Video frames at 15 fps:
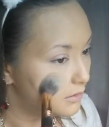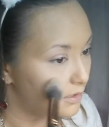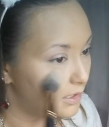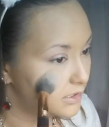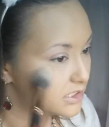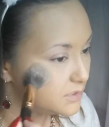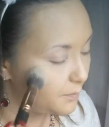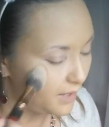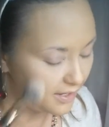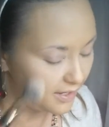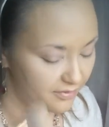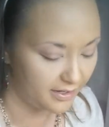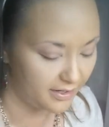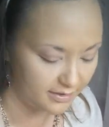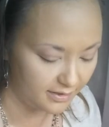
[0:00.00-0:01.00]
and I just pat
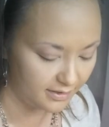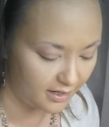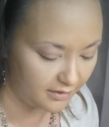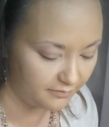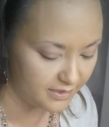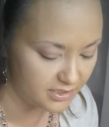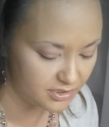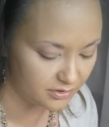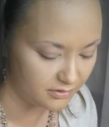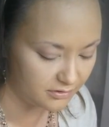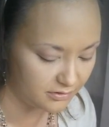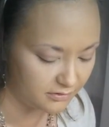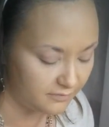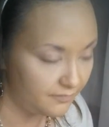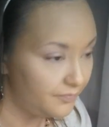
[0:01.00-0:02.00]
that in. Hi,
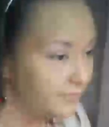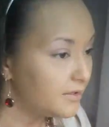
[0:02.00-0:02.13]
Rachel.